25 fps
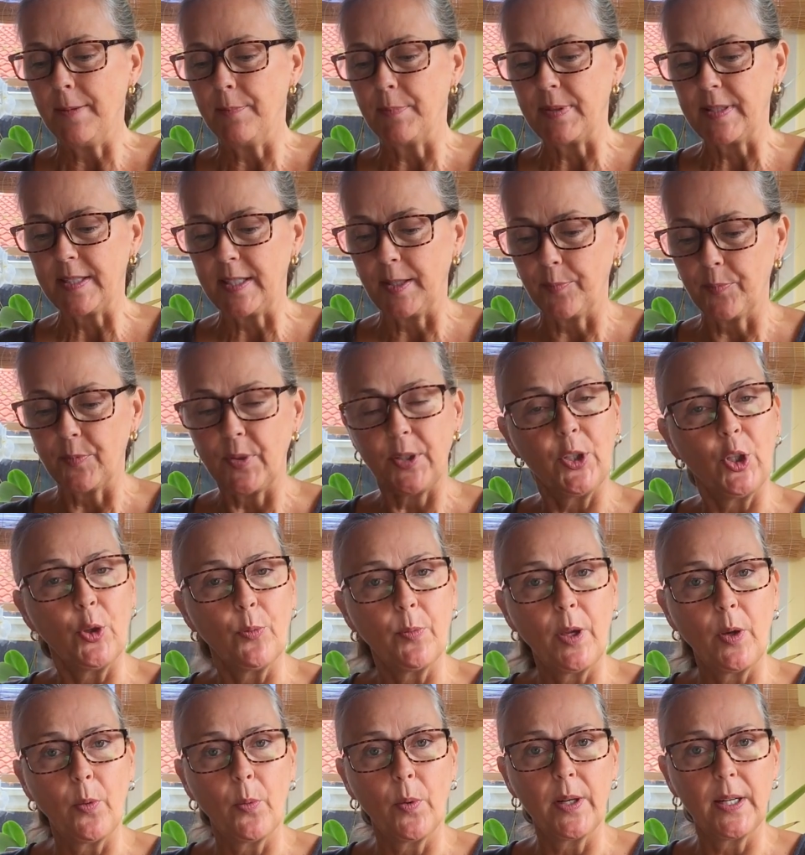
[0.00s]
something you
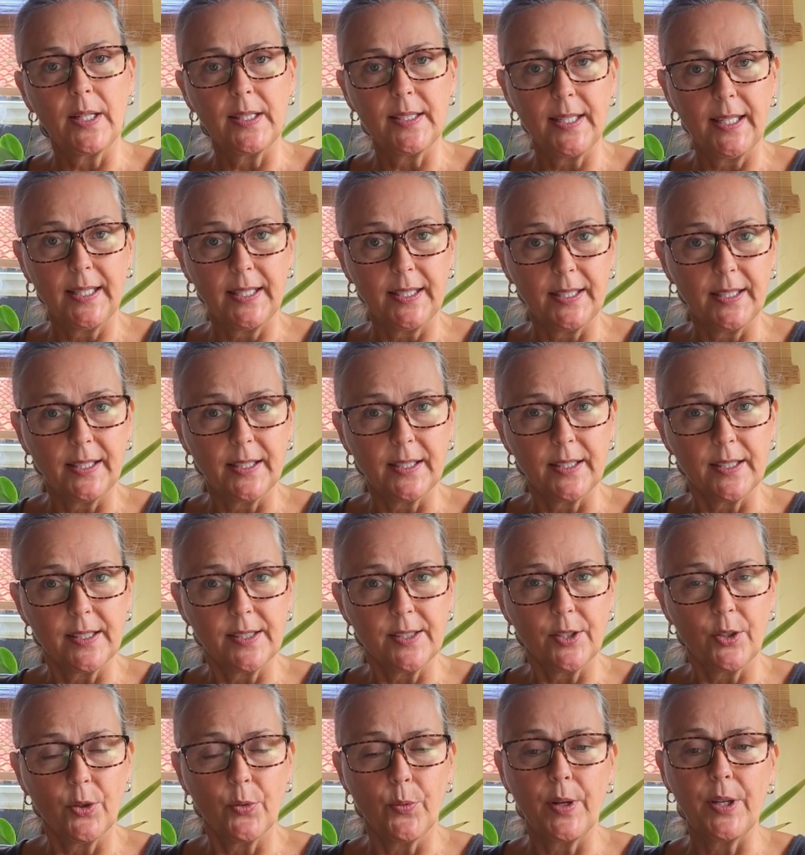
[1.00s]
may want to take into
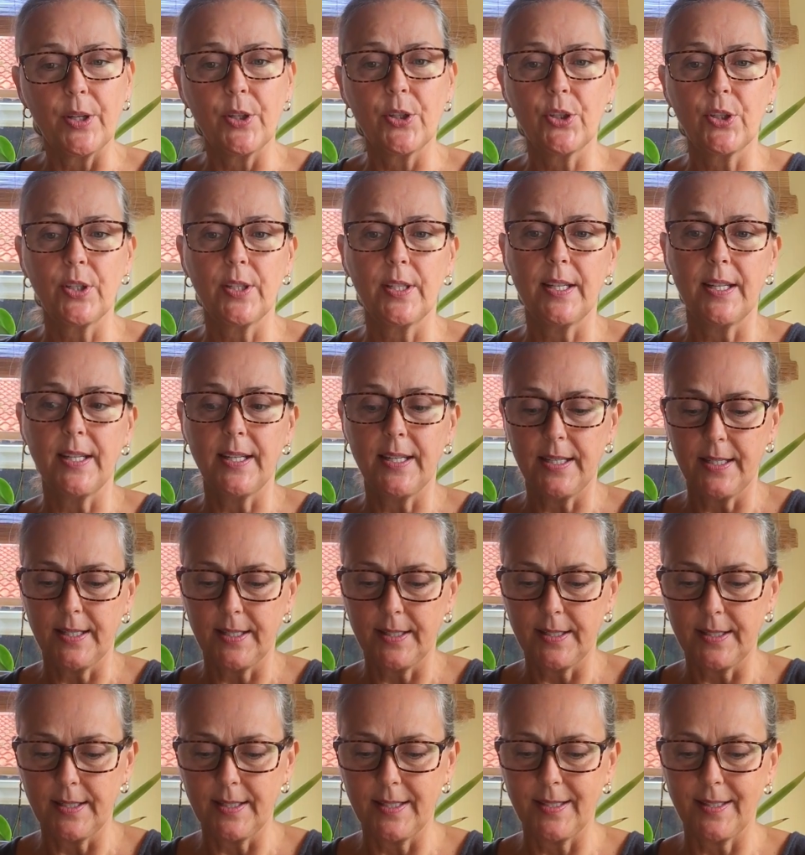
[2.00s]
consideration
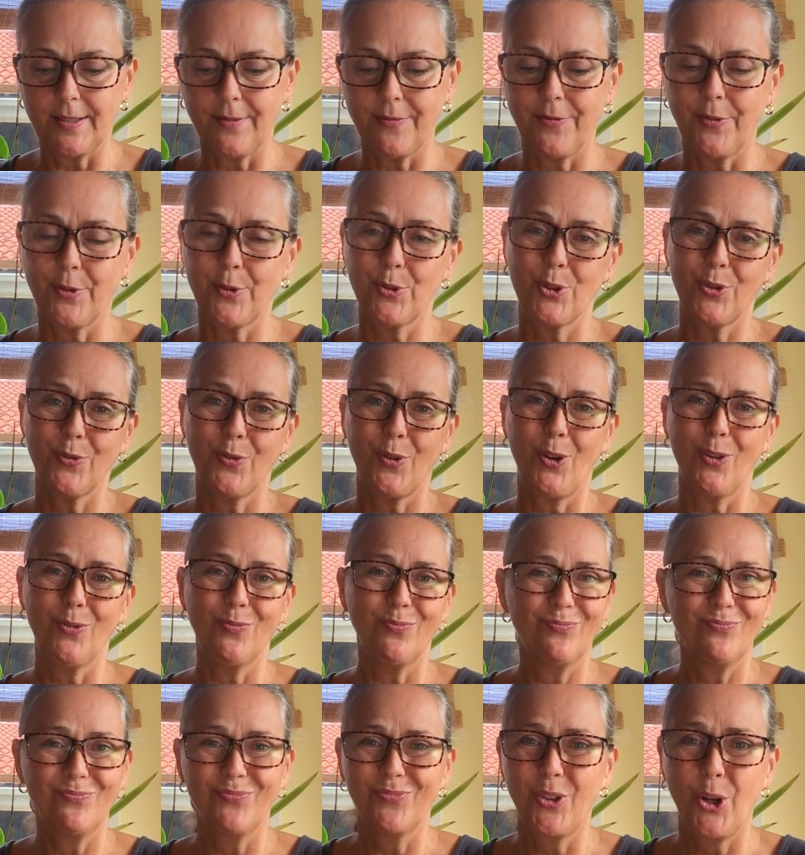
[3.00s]
is, first of
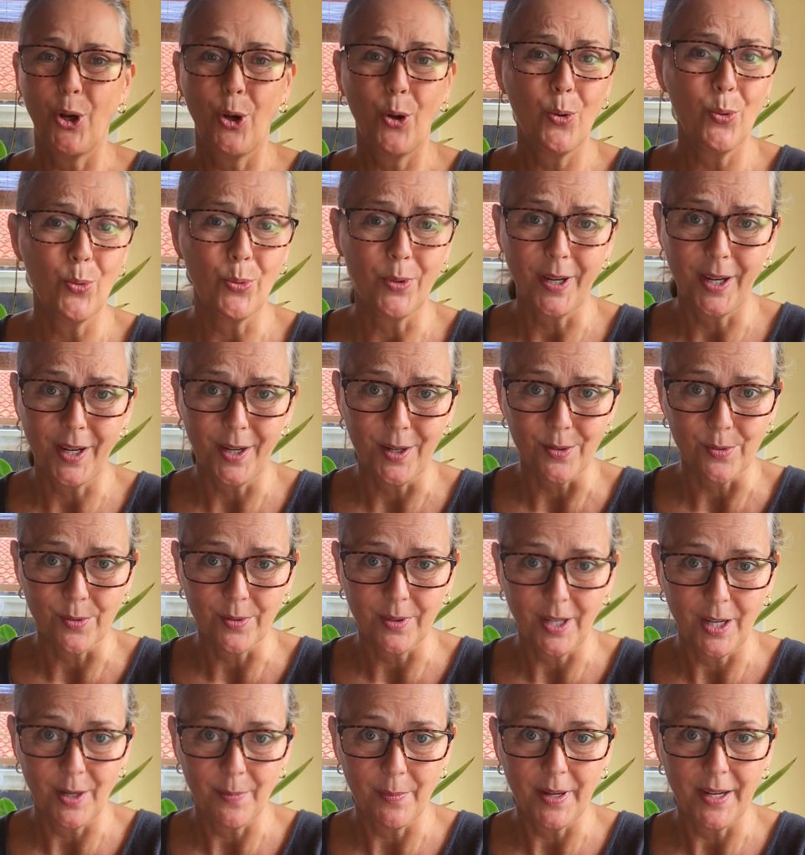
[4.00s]
all, who cares
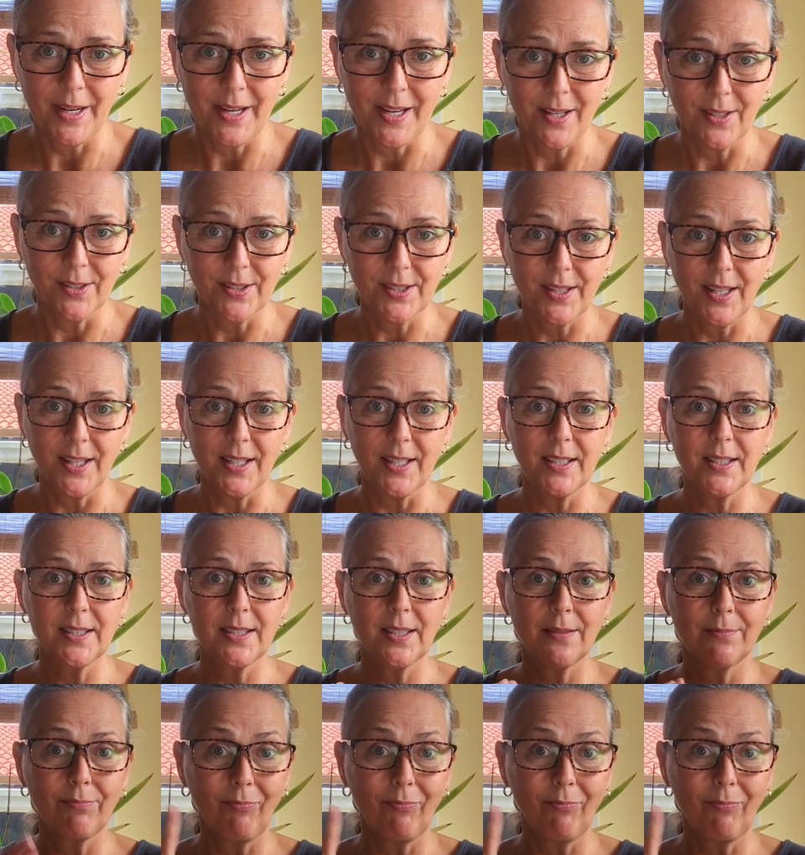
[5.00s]
what anybody else thinks?